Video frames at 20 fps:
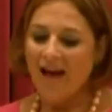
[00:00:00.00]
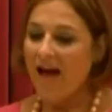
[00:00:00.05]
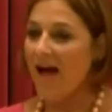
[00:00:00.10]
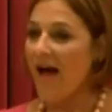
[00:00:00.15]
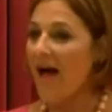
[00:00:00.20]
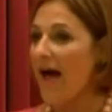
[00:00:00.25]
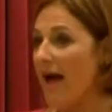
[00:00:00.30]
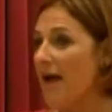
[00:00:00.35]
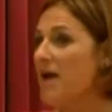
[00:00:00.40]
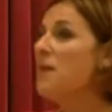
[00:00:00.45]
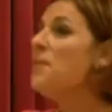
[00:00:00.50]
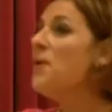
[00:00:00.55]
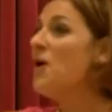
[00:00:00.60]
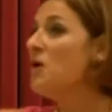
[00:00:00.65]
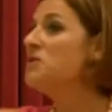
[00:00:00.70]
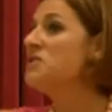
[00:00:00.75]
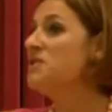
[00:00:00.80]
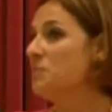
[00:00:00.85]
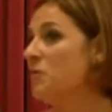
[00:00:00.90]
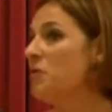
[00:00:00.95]
I
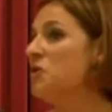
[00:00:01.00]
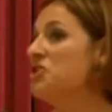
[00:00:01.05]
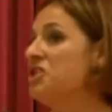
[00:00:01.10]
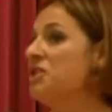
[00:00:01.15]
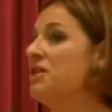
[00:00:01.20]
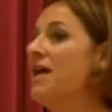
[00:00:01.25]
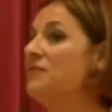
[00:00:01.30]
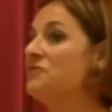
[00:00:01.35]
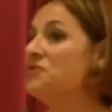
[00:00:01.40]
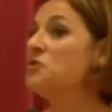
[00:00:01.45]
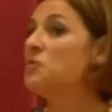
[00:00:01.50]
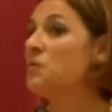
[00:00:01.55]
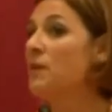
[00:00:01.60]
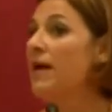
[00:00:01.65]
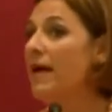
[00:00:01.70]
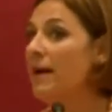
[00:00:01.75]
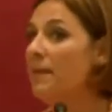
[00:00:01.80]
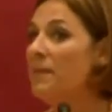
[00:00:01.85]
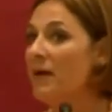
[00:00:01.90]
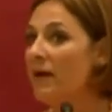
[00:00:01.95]
oppose abortion after
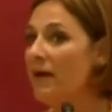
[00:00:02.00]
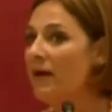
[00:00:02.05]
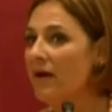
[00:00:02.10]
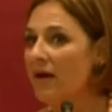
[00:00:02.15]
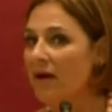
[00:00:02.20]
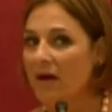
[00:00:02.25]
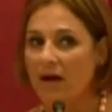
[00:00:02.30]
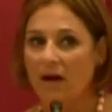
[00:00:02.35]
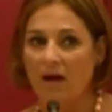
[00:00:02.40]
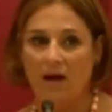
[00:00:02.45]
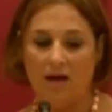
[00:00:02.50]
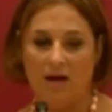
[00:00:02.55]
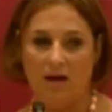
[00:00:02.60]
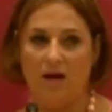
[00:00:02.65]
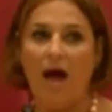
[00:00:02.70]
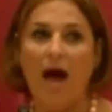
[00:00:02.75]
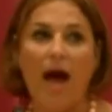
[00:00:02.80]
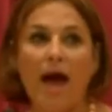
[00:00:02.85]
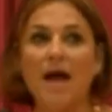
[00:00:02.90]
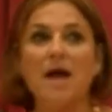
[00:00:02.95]
rape.
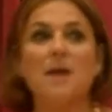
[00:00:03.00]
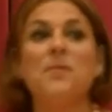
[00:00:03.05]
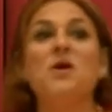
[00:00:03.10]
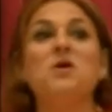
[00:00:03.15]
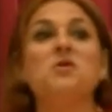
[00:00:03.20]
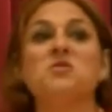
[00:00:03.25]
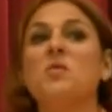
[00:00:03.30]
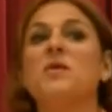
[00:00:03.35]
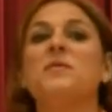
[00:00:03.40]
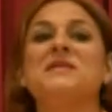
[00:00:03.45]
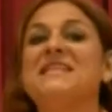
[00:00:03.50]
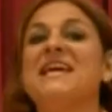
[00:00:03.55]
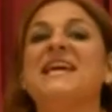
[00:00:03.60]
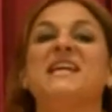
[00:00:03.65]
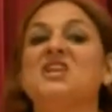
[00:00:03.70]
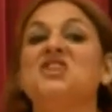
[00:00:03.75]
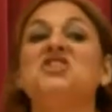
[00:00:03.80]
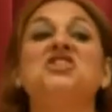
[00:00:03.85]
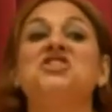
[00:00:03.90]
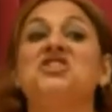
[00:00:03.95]
I oppose women
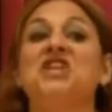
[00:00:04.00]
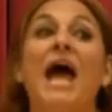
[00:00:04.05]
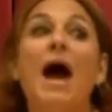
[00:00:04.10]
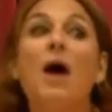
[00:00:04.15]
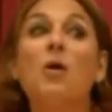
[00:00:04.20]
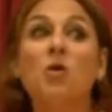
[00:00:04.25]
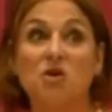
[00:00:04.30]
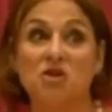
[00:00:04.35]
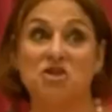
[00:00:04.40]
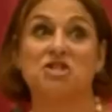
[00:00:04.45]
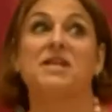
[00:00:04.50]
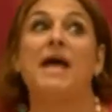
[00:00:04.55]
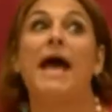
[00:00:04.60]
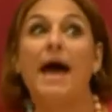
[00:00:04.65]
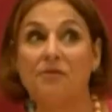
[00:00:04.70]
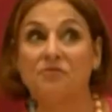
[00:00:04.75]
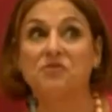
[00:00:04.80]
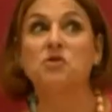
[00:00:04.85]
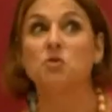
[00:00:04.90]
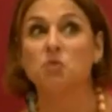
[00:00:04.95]
taking showers
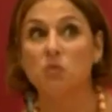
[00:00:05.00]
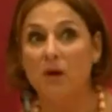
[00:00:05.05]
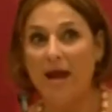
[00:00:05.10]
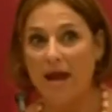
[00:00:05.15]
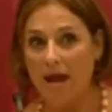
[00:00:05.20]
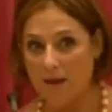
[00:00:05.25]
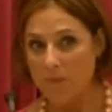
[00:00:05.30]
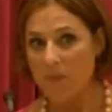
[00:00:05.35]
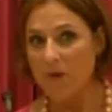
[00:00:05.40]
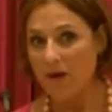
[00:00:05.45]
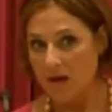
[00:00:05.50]
after rape